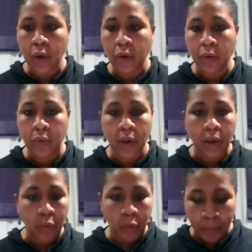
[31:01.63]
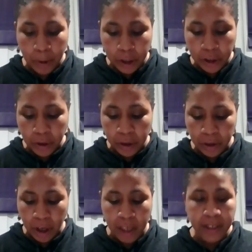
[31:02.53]
so we'll put
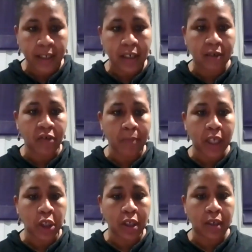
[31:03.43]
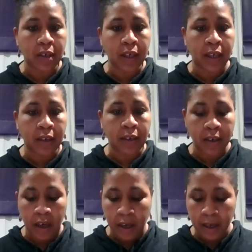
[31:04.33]
your contact information in
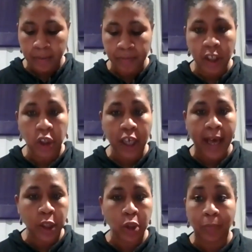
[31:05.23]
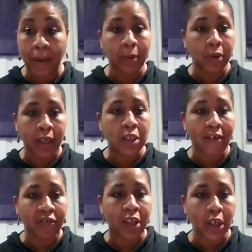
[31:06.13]
um, the chat so people can
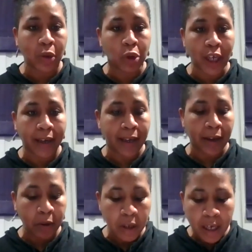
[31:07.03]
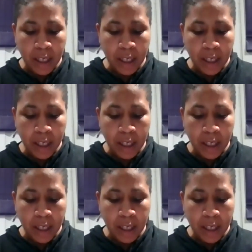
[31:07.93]
definitely go check it out.